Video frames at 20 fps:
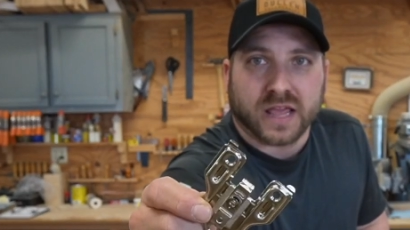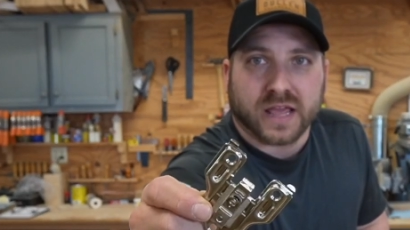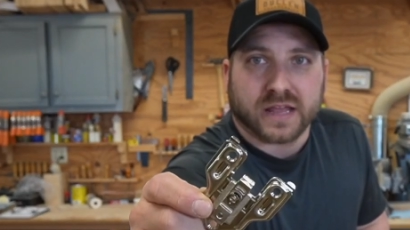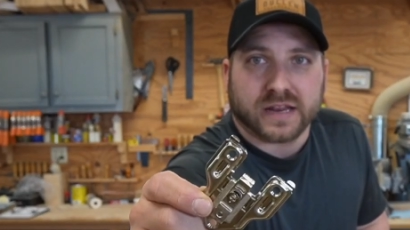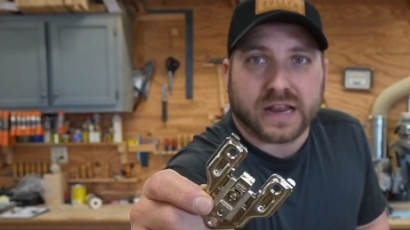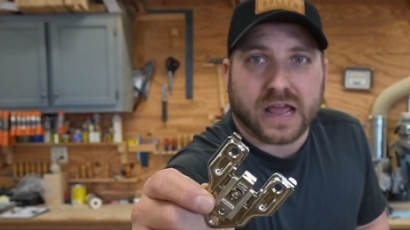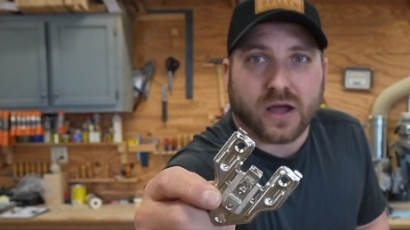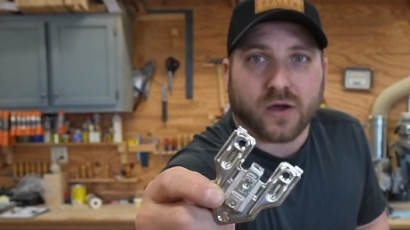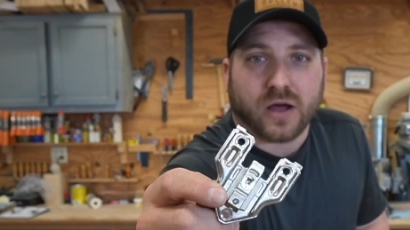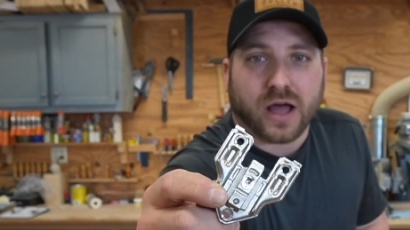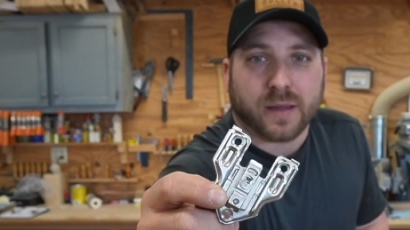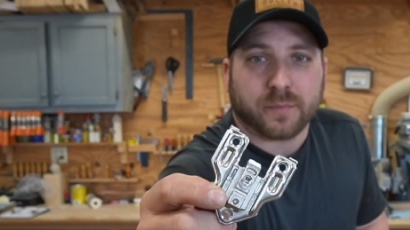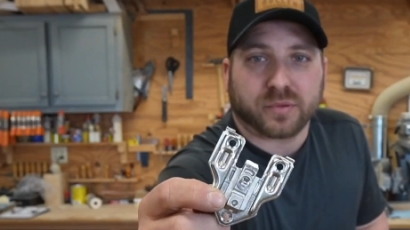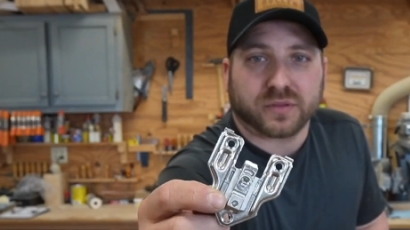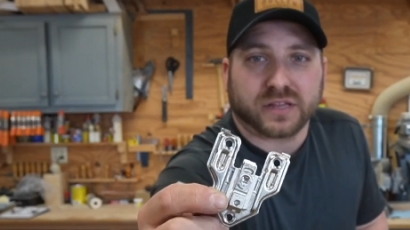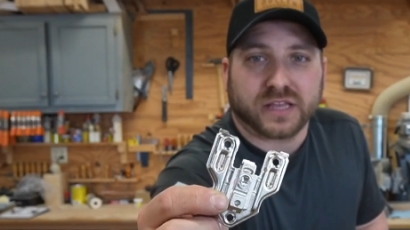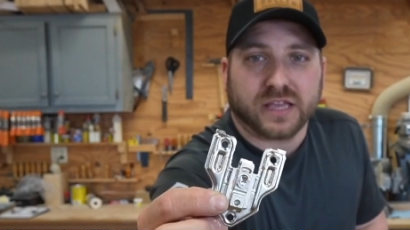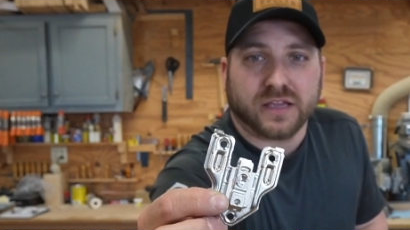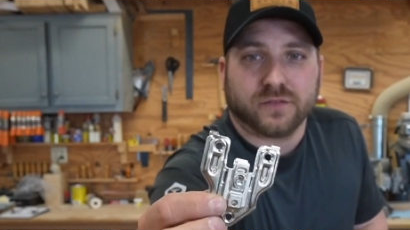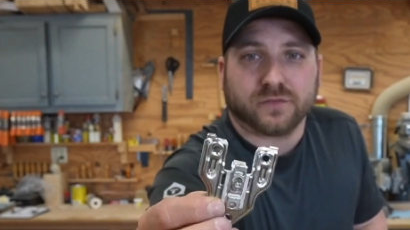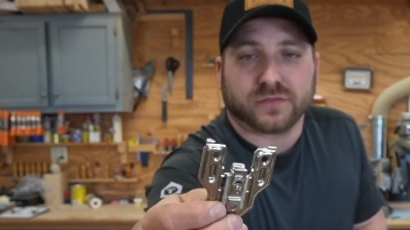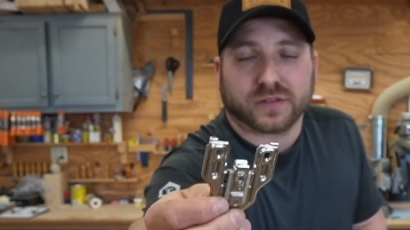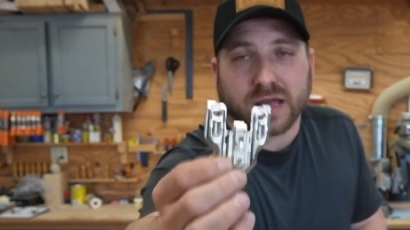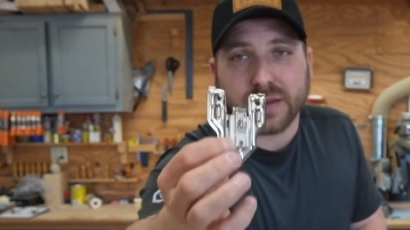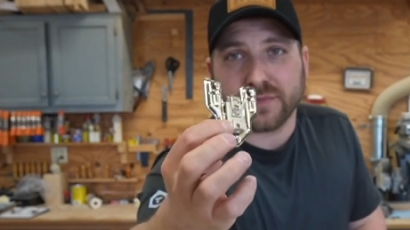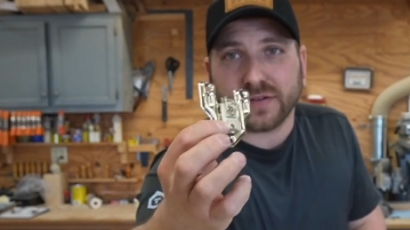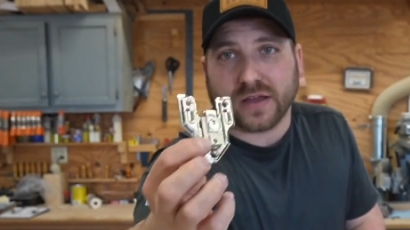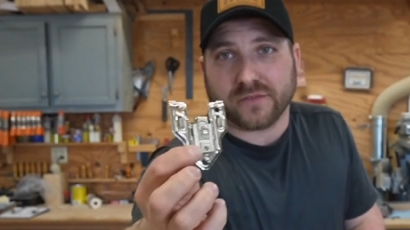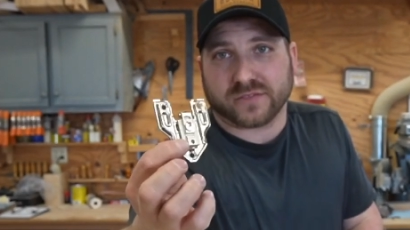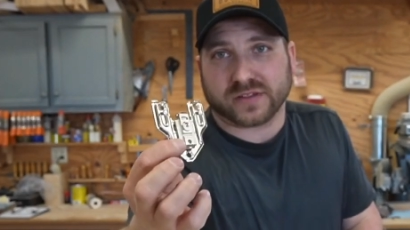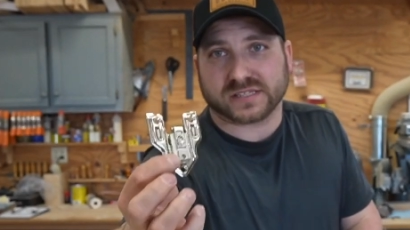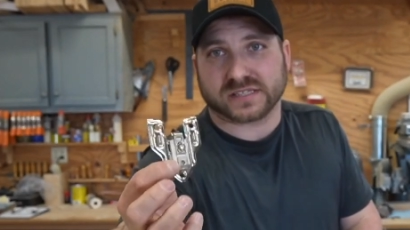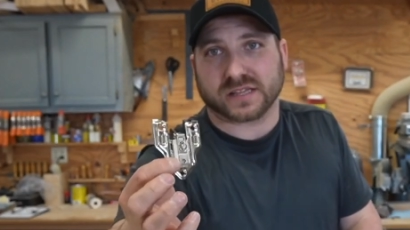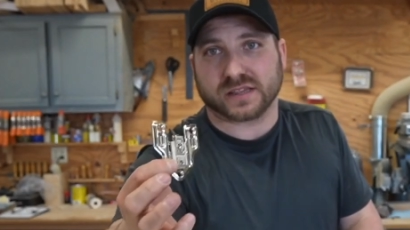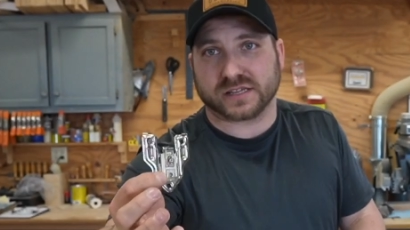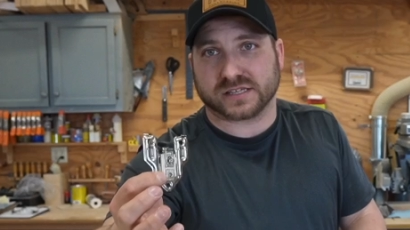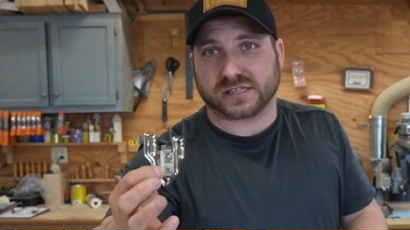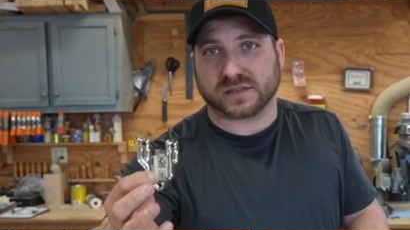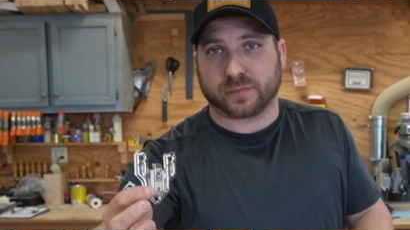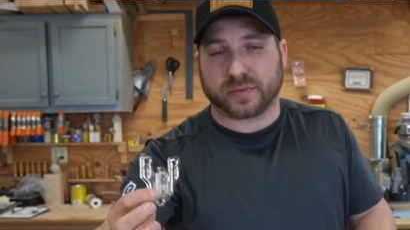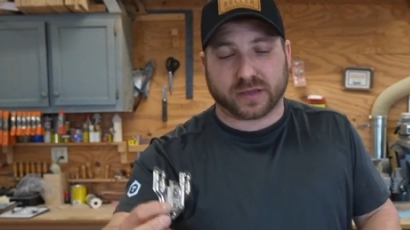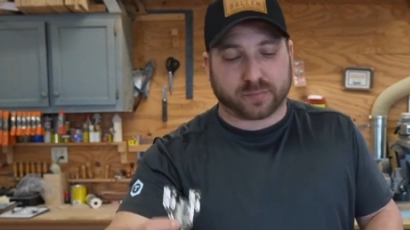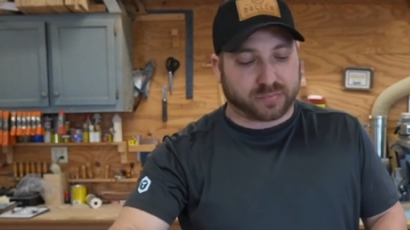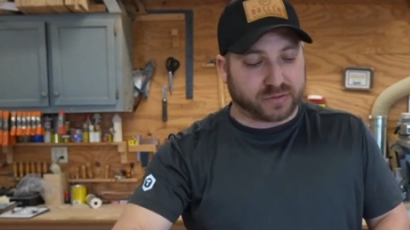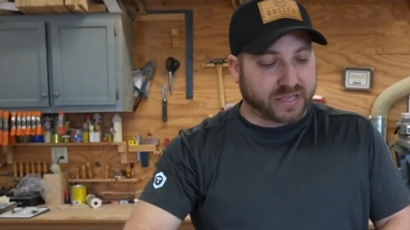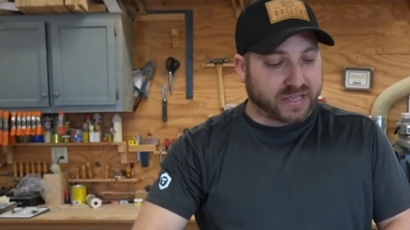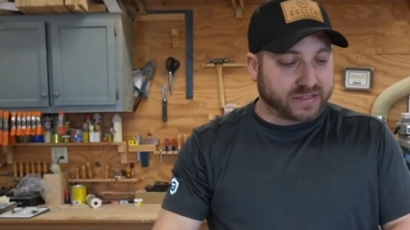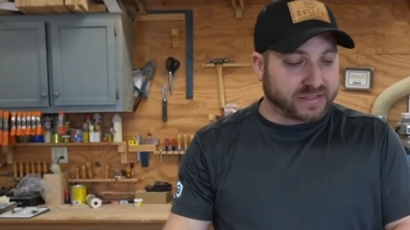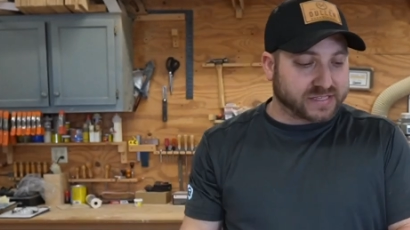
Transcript: Now, I believe, obviously this is a big plate.